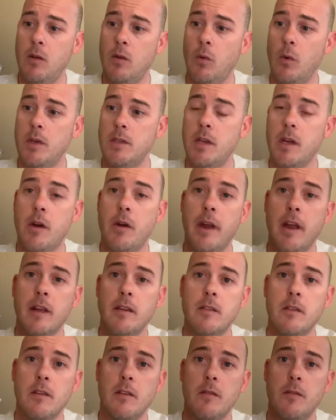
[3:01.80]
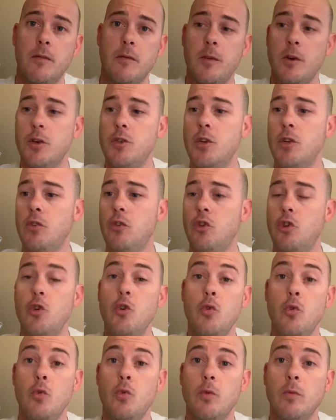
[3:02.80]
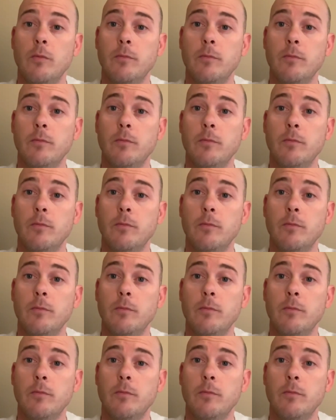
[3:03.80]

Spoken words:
Noisy Cricket version 2.